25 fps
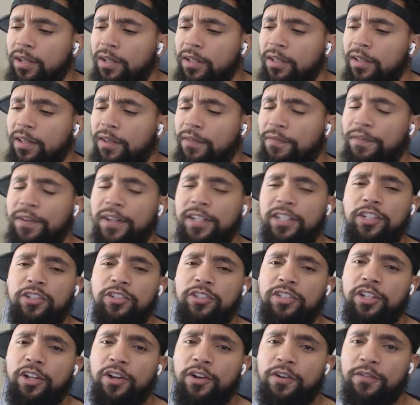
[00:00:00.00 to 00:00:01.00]
defend
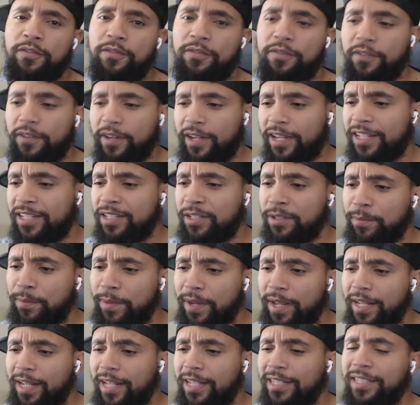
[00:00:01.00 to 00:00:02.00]
yourself against a
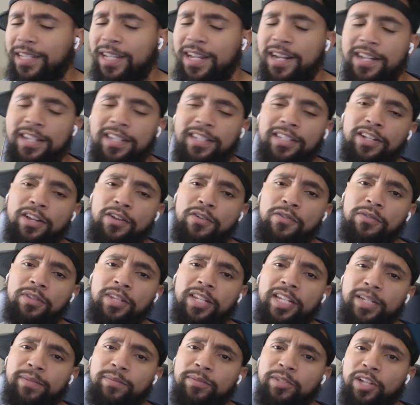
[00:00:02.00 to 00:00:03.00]
man that's cutting his own
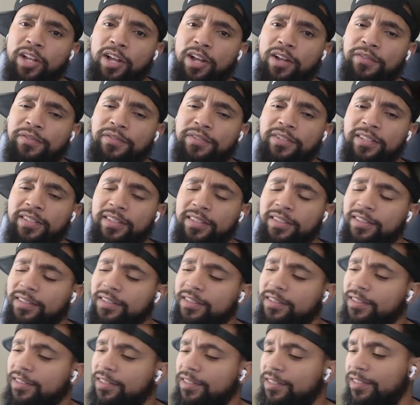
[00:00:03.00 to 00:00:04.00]
limbs off
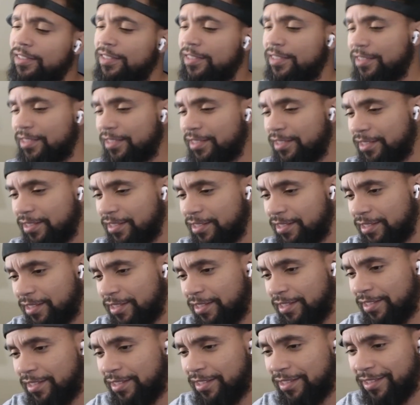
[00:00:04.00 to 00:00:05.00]
and
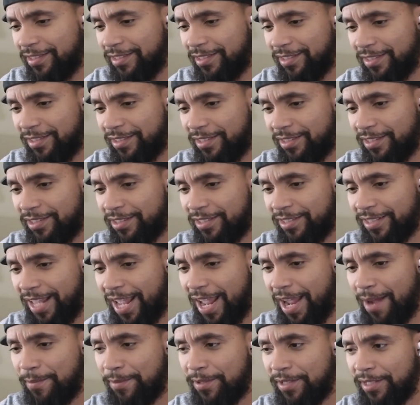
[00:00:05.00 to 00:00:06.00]

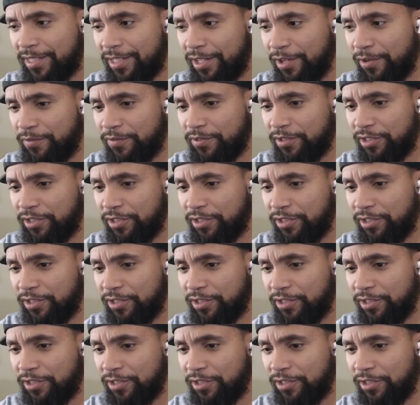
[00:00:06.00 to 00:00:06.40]
stabbing himself and